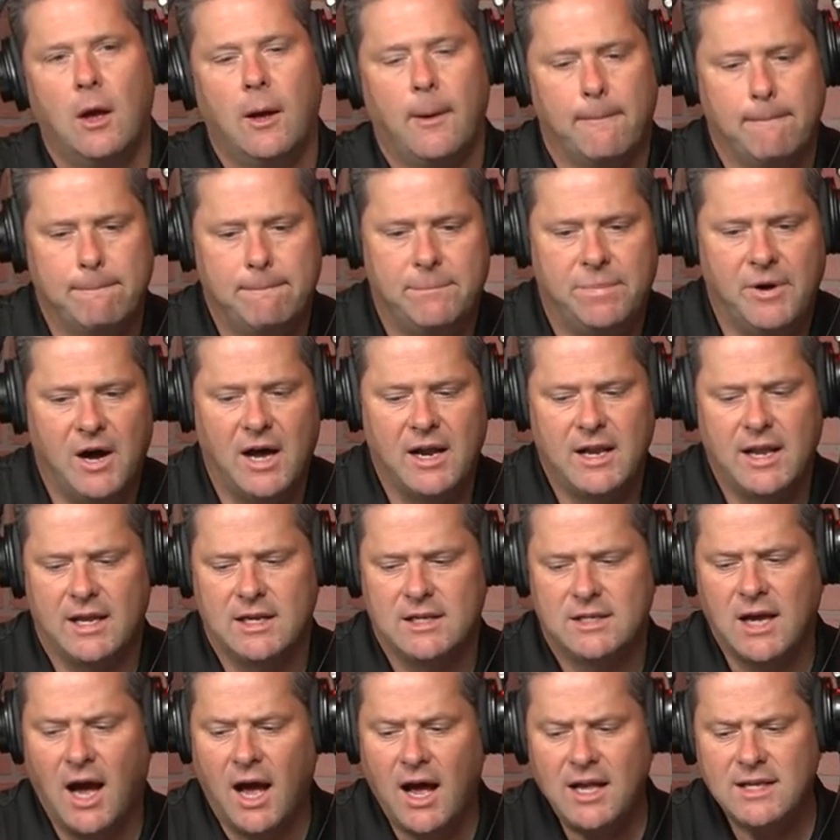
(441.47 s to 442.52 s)
But it
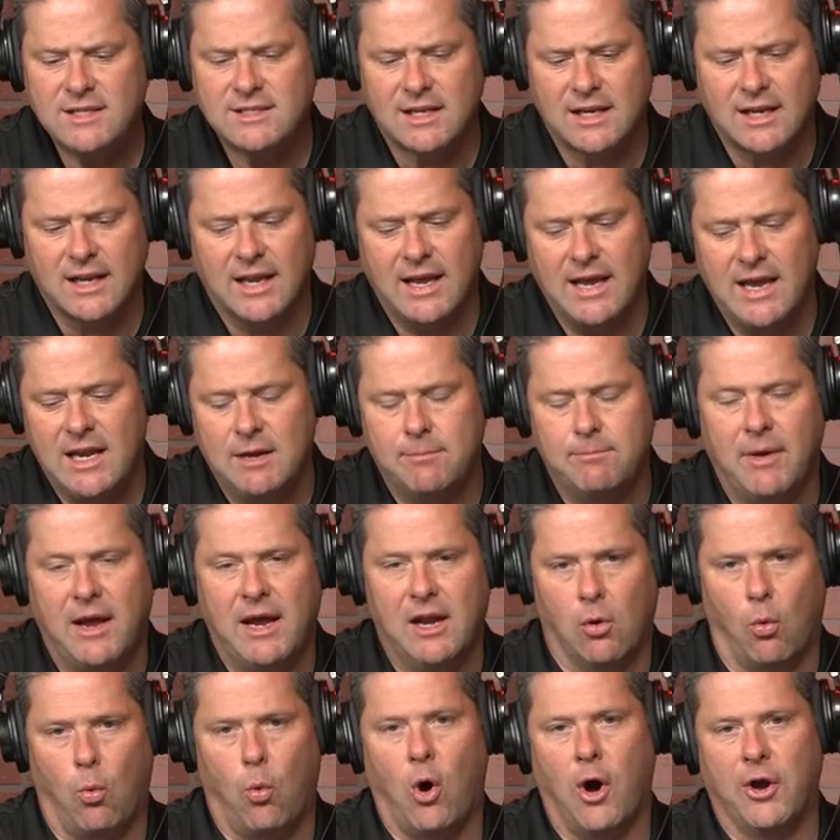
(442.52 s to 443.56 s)
does lead me
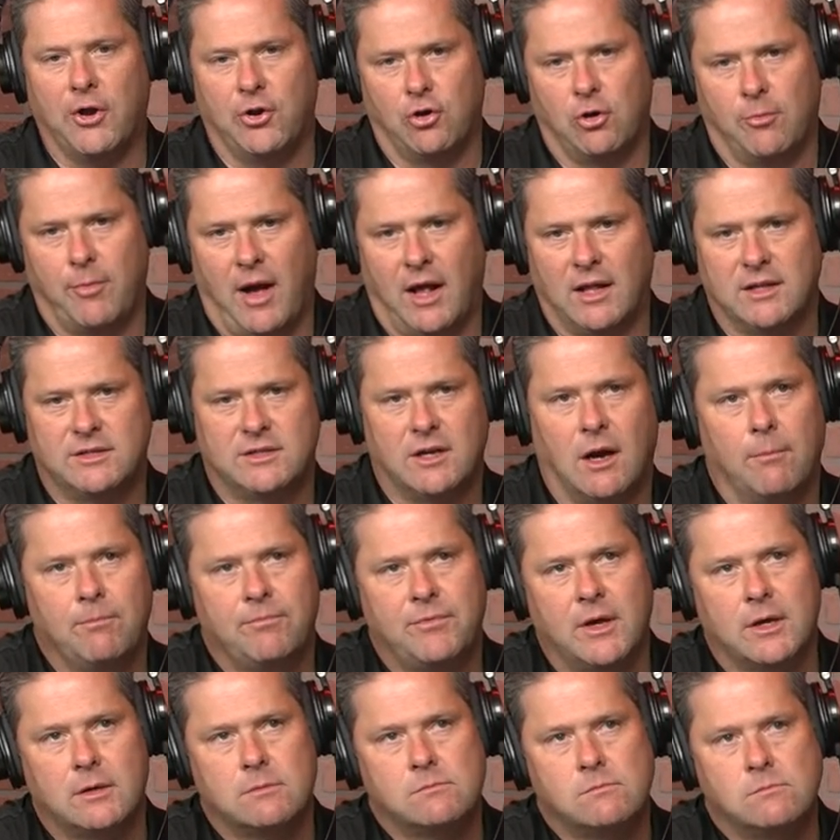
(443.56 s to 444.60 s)
to wonder about
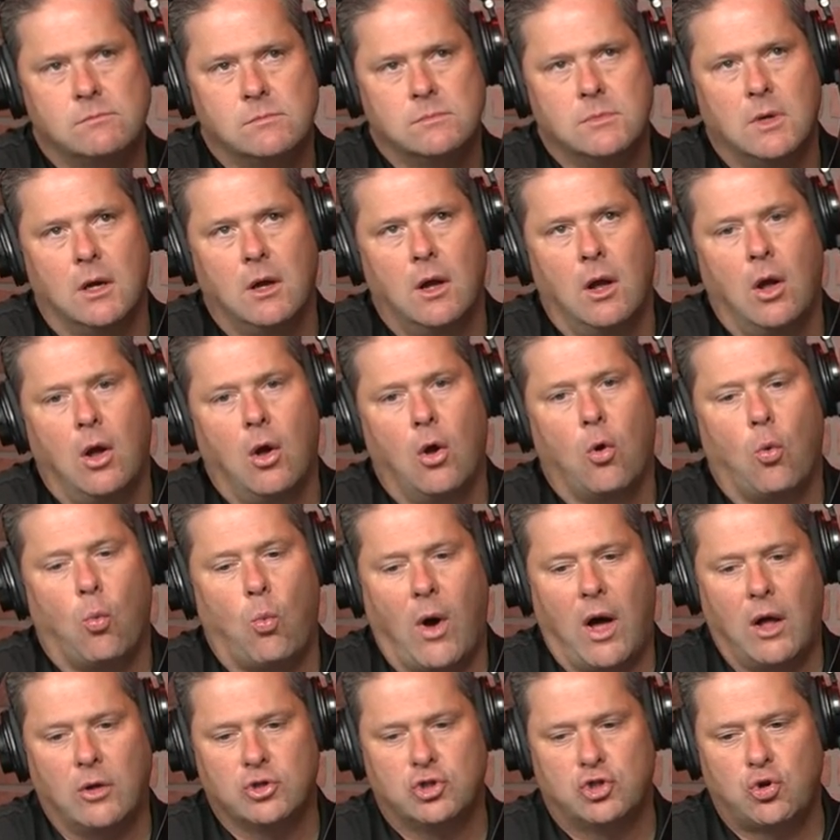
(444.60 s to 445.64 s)
something.
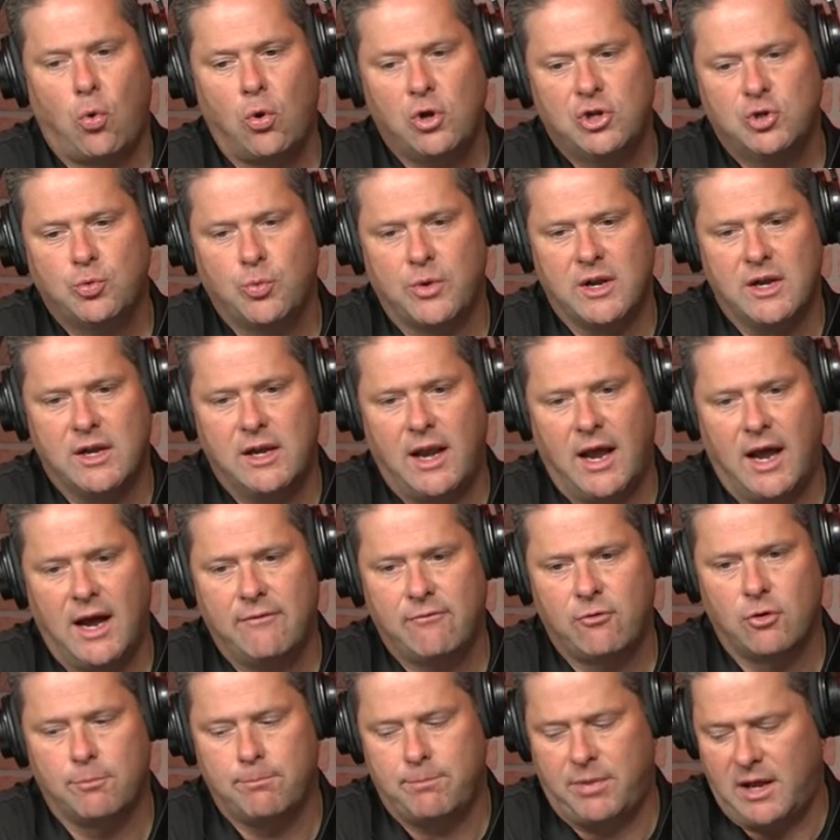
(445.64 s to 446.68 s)
While Georgia would
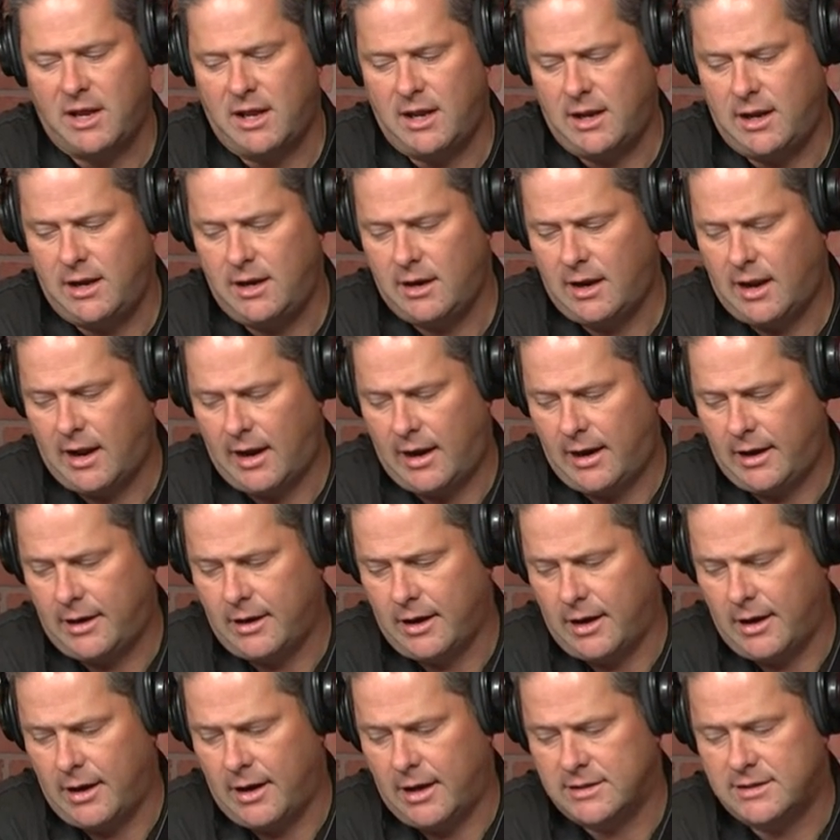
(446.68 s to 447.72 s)
never be like
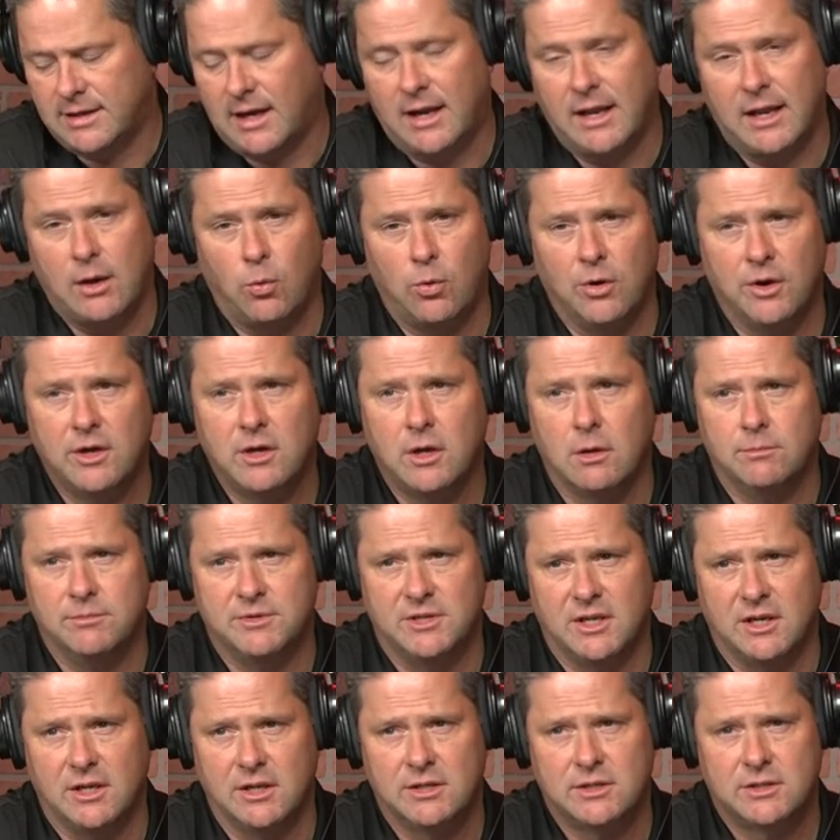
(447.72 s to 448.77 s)
Tyleek Williams
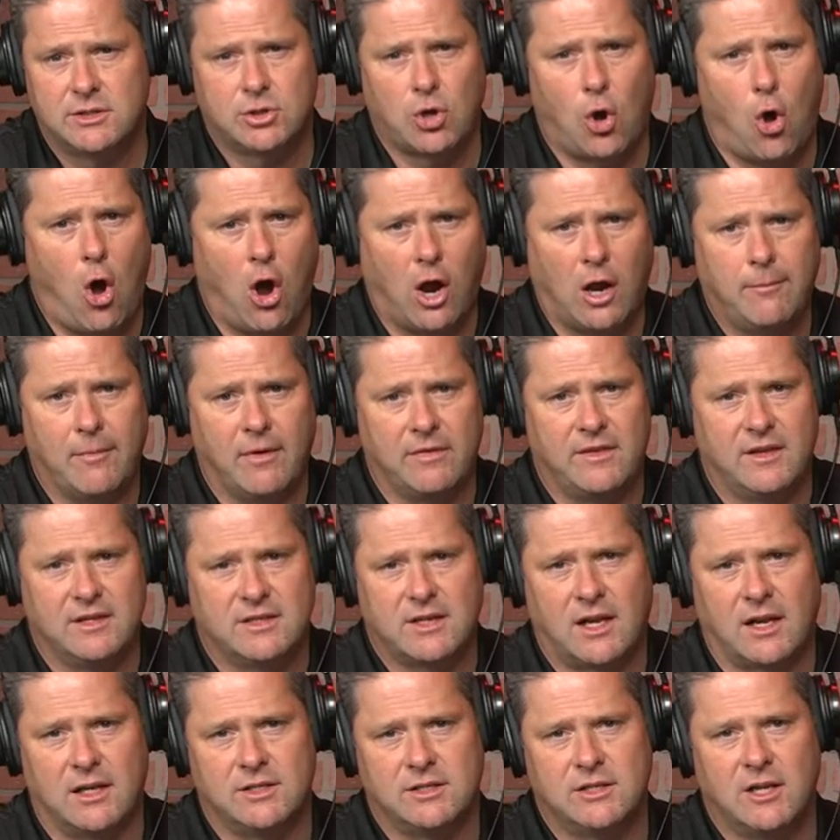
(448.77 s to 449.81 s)
is, talking about this
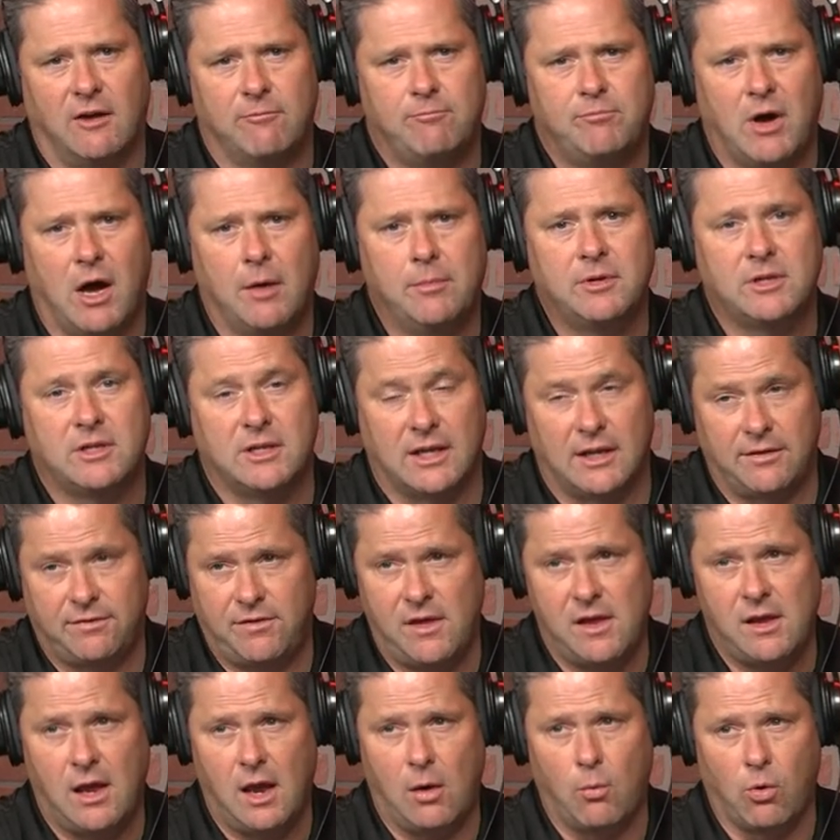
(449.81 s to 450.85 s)
kind of stuff publicly,
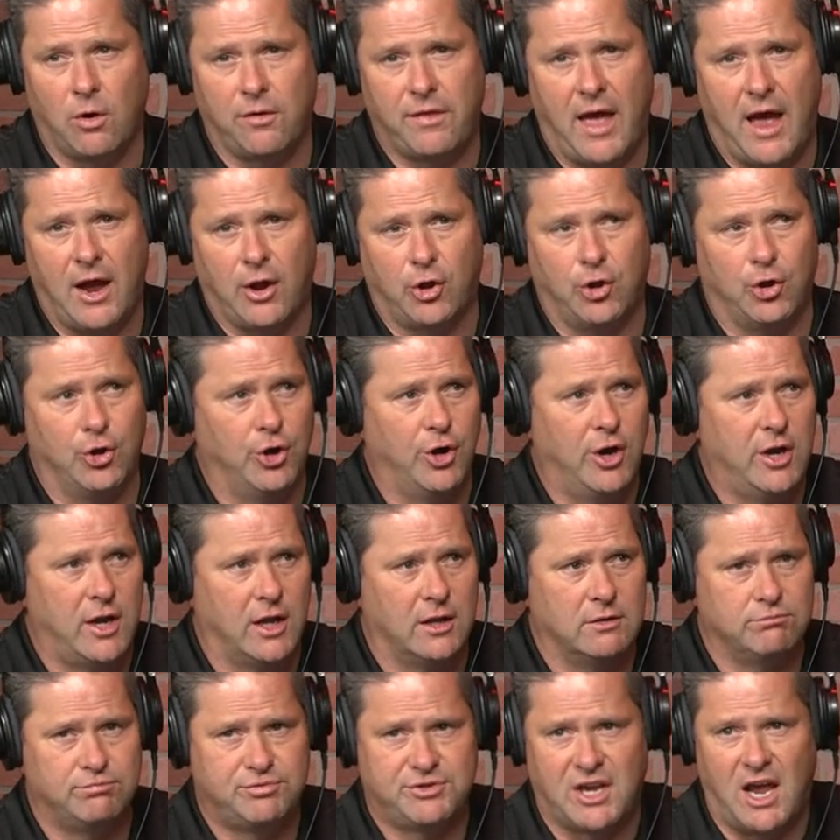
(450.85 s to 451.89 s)
thinking we're that good
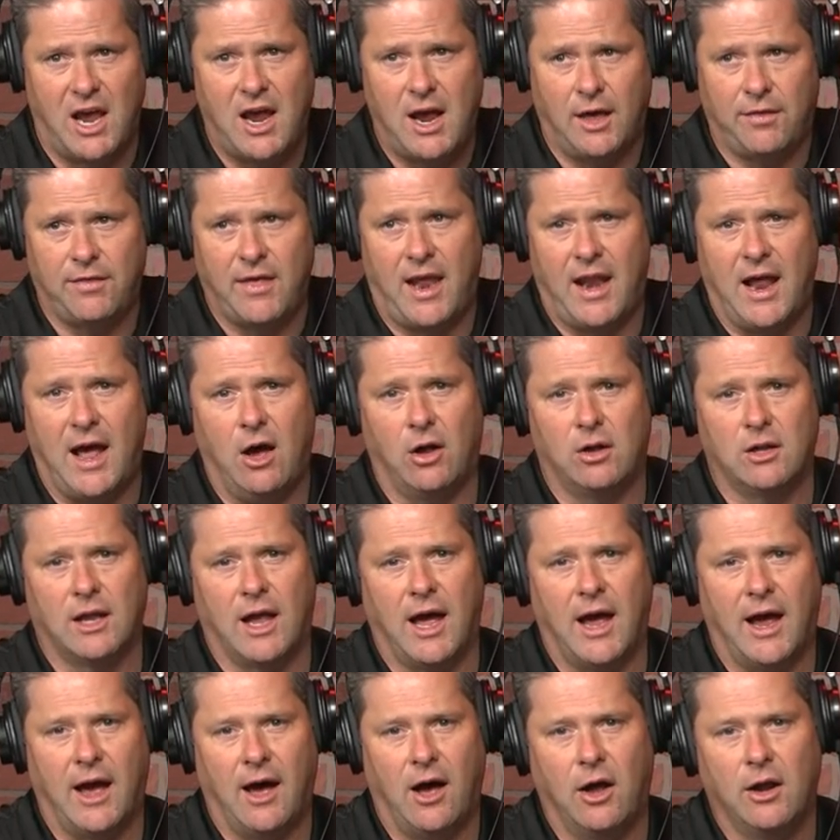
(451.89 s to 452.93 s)
and saying that out
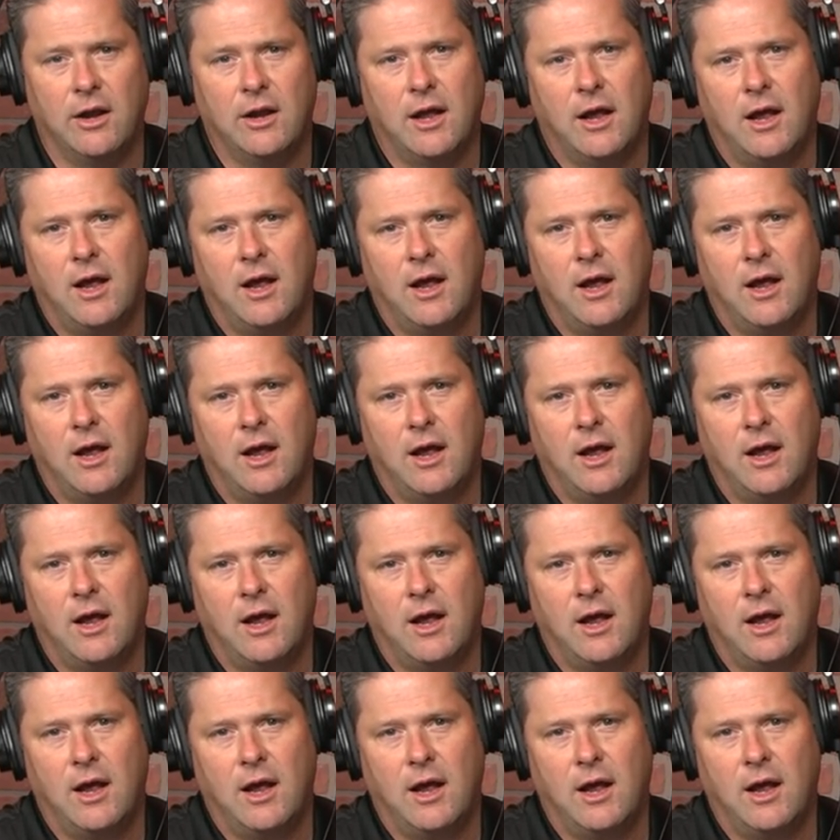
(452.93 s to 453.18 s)
loud,